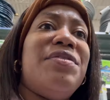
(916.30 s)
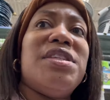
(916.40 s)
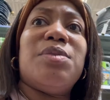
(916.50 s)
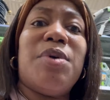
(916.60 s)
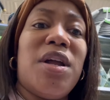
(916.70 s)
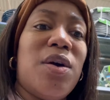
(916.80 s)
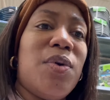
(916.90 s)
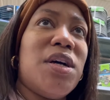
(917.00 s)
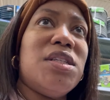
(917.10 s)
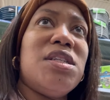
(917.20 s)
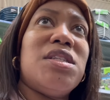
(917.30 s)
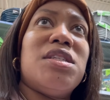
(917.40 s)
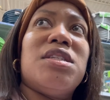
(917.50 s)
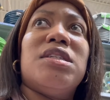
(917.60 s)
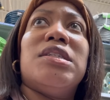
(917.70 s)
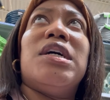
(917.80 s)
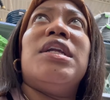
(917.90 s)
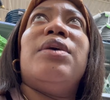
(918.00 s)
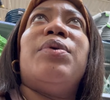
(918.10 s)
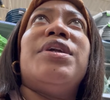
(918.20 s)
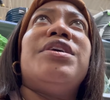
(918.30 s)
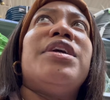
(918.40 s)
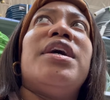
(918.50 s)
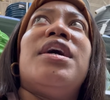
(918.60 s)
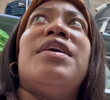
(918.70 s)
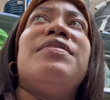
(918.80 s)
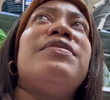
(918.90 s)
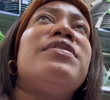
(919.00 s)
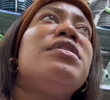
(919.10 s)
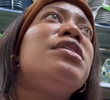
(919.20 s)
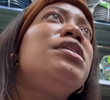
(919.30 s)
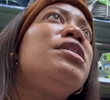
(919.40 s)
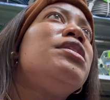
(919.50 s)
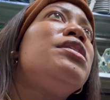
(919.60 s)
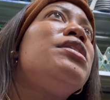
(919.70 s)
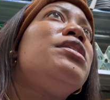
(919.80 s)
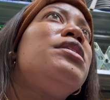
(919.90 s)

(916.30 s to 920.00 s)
the smaller ones and then one here they have I don't, I